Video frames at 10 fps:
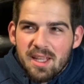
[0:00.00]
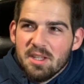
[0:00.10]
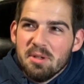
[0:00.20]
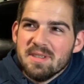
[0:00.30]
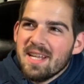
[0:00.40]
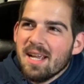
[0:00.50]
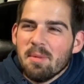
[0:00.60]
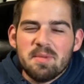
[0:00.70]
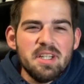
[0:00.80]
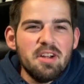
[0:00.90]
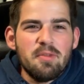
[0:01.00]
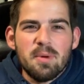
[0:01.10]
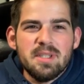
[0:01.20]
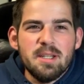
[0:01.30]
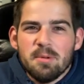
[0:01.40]
you can take him up to gear
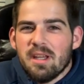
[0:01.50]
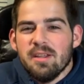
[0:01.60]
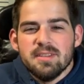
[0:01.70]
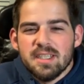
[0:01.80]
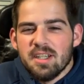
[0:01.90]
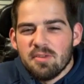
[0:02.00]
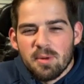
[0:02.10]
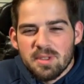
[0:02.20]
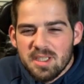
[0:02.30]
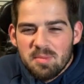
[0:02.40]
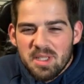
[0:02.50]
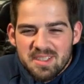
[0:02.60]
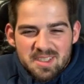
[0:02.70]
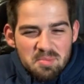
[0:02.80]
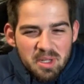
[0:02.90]
14 without using gear 14
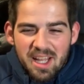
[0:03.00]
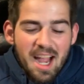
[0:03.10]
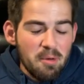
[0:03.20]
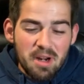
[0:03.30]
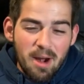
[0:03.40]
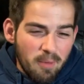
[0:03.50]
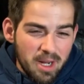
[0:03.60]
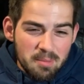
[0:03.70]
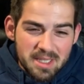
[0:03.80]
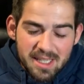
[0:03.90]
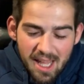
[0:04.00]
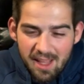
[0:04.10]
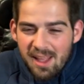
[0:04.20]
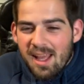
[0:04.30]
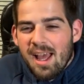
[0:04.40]
pieces, but I would not recommend that.
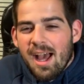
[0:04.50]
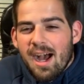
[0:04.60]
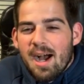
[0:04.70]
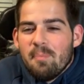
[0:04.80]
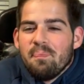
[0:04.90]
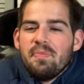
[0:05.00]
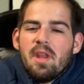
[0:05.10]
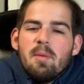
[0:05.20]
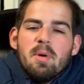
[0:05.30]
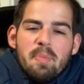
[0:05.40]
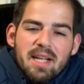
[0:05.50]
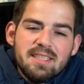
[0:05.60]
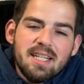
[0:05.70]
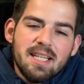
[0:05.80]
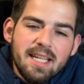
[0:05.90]
But
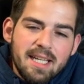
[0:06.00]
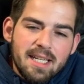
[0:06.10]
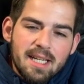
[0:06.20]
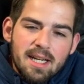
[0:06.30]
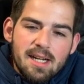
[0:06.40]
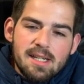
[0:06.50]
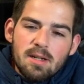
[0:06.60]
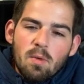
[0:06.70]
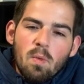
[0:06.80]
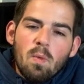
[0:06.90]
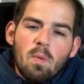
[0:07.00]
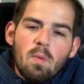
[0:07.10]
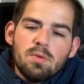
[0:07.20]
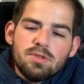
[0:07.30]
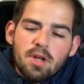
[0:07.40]
basically,
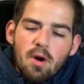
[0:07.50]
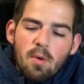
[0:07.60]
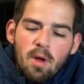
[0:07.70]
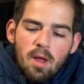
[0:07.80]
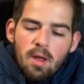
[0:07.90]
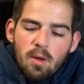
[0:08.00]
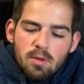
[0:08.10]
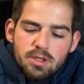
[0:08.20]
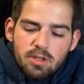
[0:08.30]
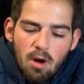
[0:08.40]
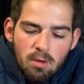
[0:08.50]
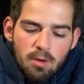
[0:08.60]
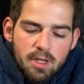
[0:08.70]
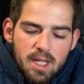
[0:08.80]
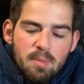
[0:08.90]
so
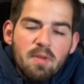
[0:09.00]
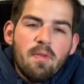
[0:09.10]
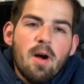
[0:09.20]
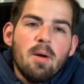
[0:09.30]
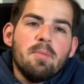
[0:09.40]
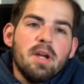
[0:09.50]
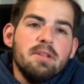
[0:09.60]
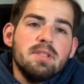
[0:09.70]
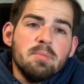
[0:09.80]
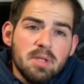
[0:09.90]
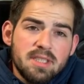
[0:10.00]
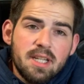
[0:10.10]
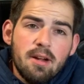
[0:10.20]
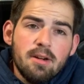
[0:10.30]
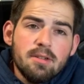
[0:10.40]
Star-Lord can be farmed by using Blitz
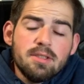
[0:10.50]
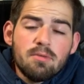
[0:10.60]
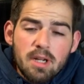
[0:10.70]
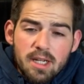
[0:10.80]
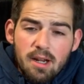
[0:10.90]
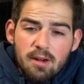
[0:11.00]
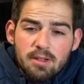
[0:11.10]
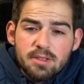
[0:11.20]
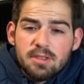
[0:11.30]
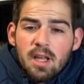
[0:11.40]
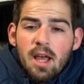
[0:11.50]
characters and raid characters.